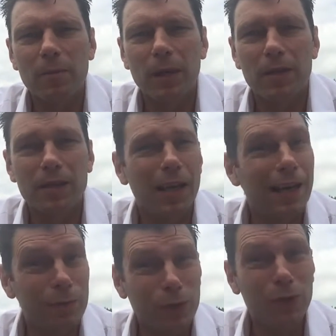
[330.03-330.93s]
But
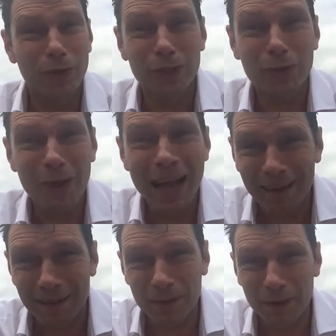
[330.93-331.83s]
I would not ignore
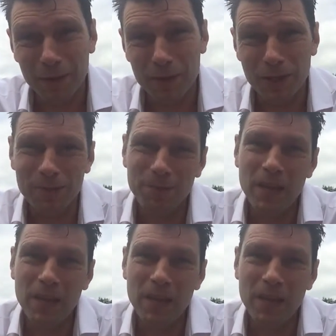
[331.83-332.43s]
health if I was you.